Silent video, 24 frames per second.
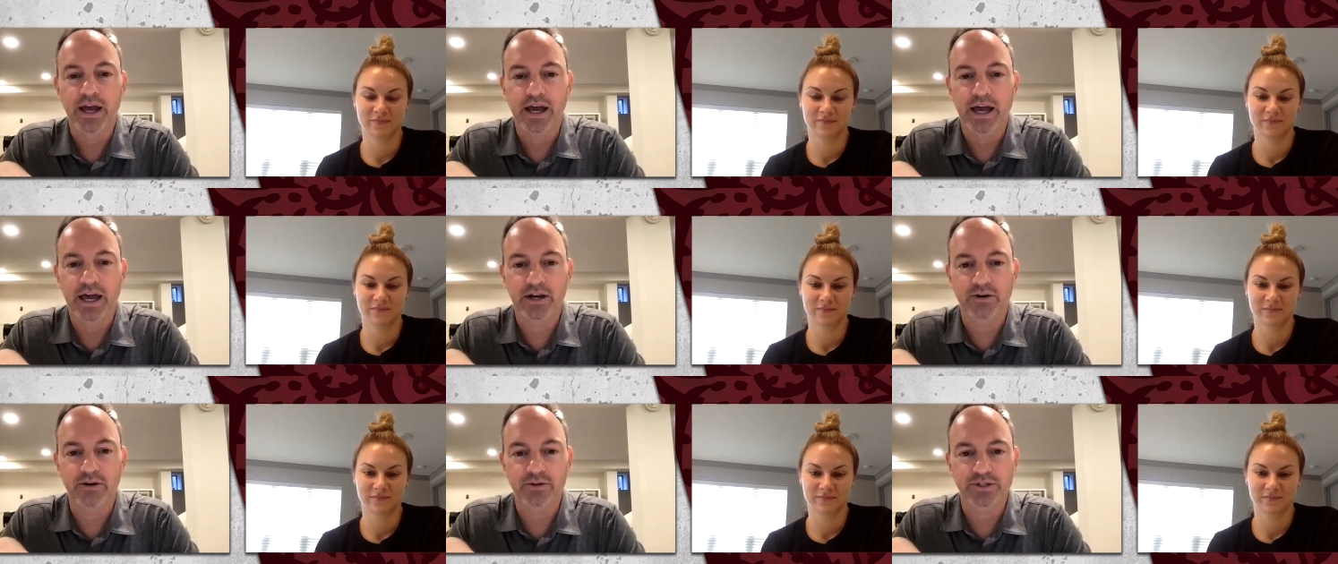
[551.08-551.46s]

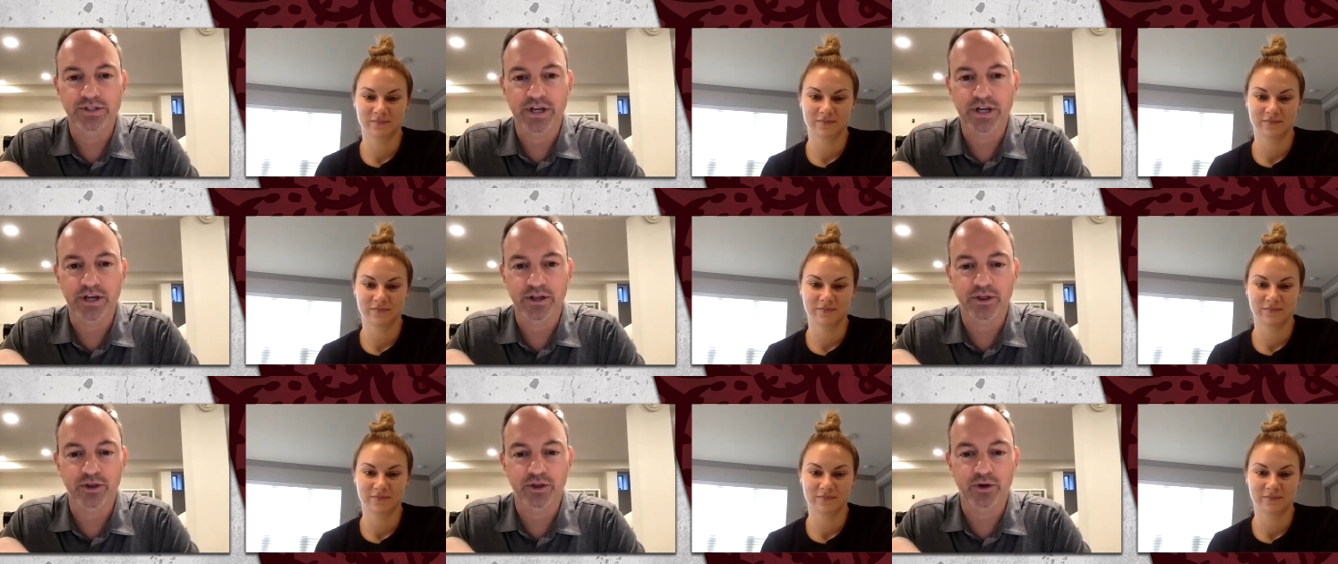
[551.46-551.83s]
Speaker 1: enter into
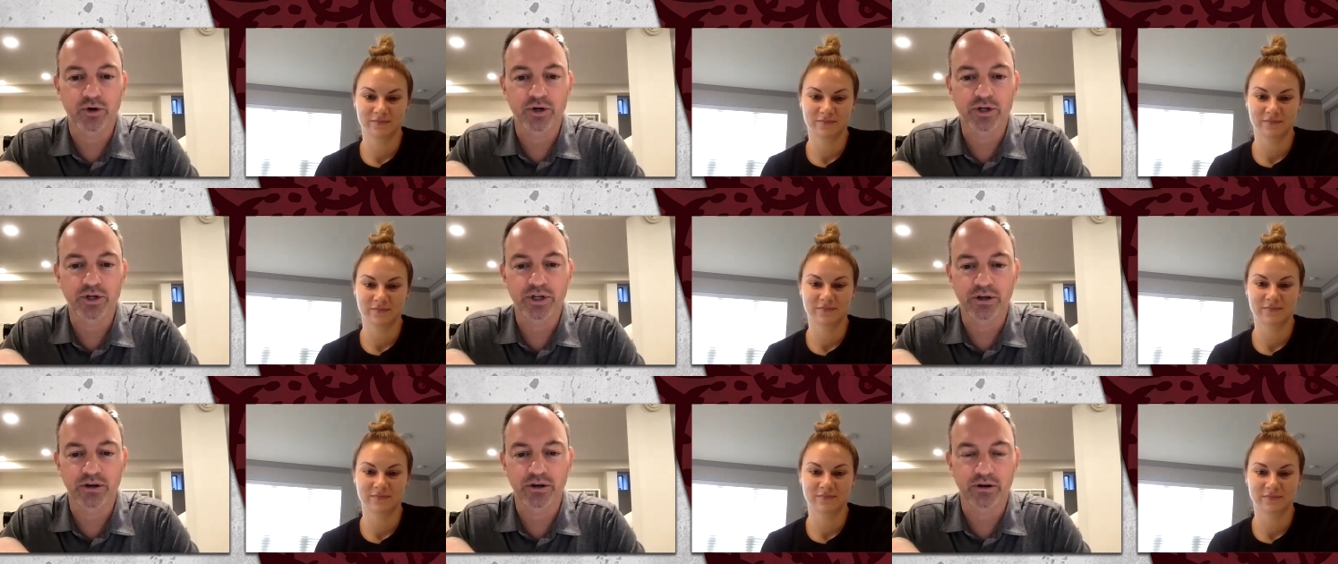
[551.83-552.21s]
that
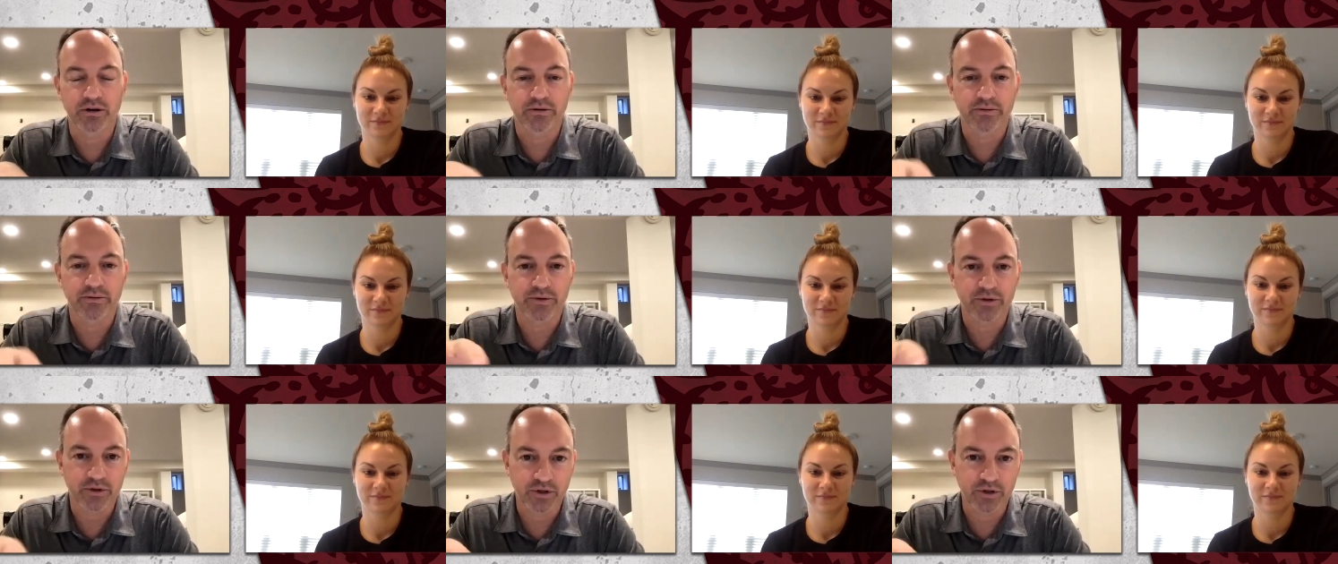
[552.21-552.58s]
third
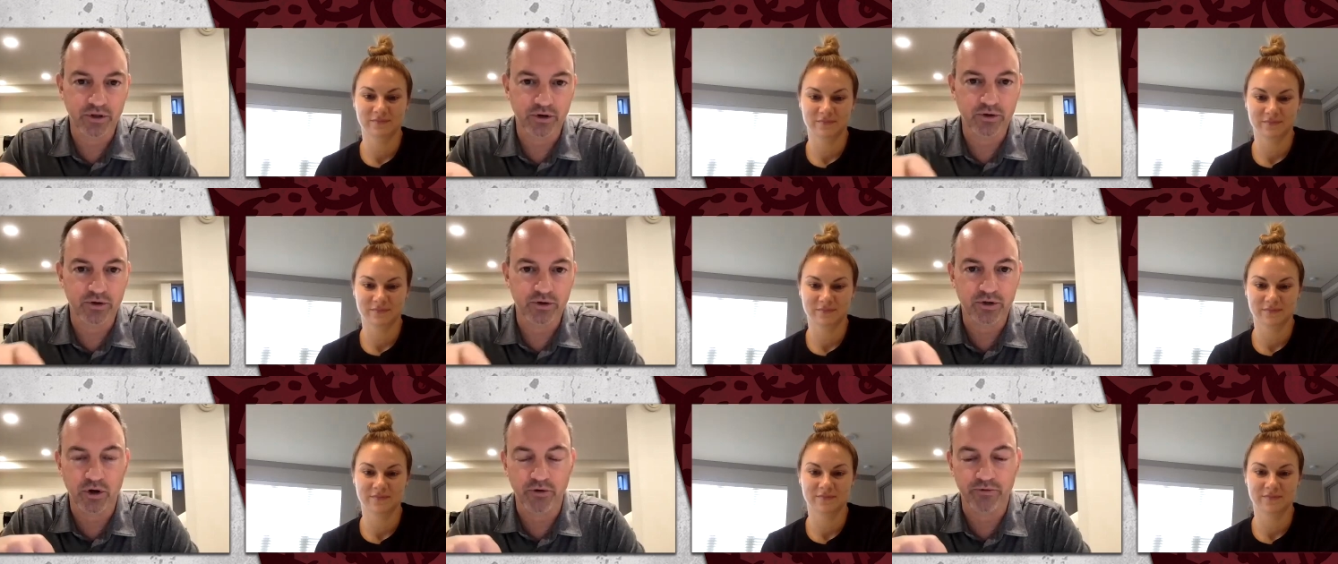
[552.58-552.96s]
year, you
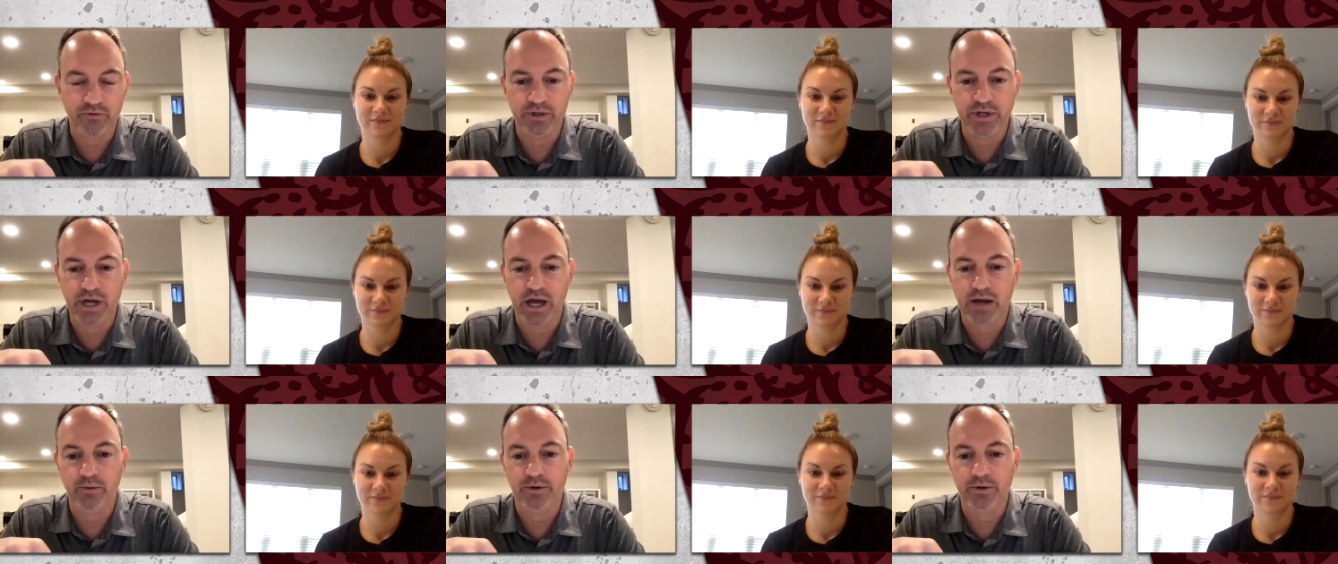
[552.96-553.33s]
know,
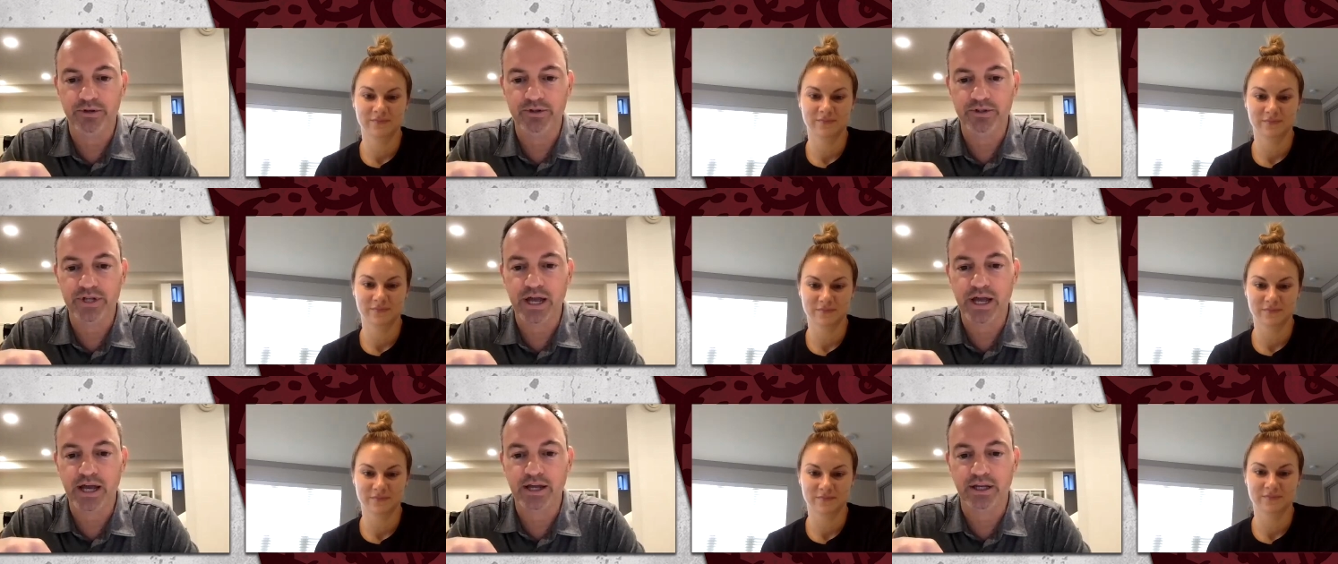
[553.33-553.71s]
COVID
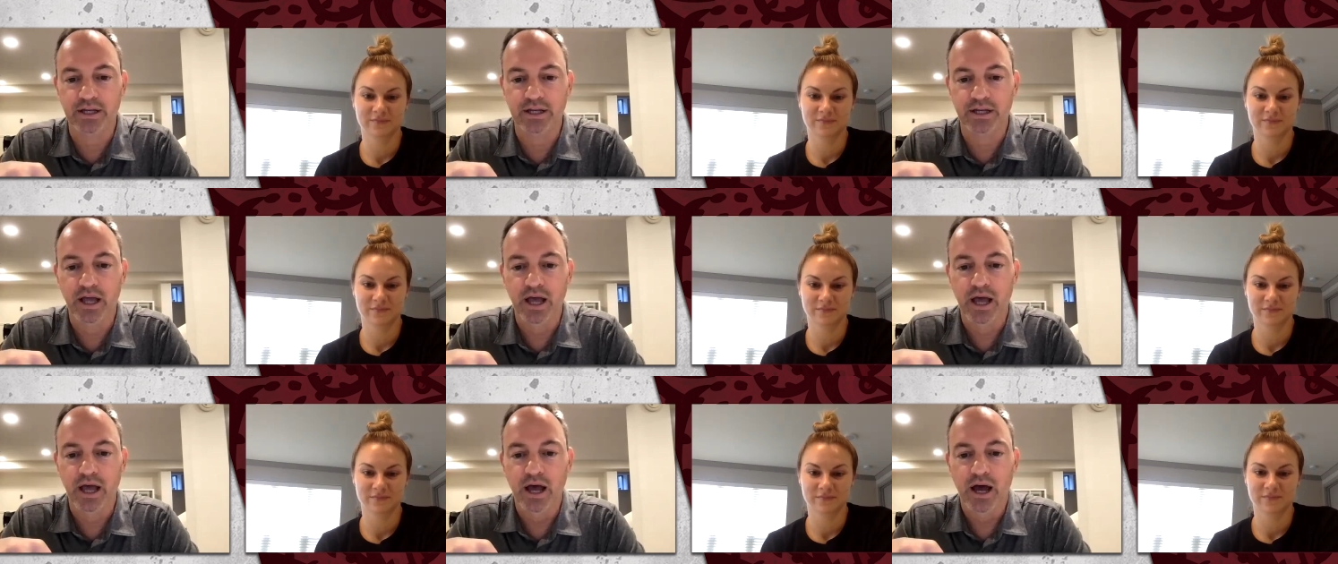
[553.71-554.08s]

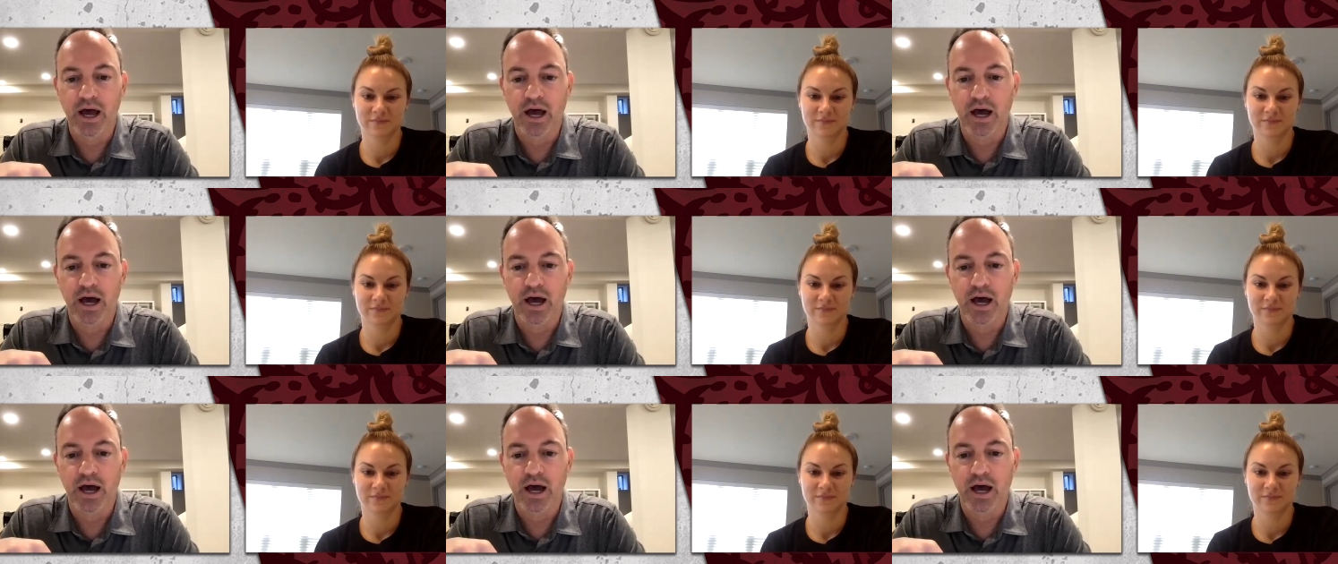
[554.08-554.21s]
notwithstanding.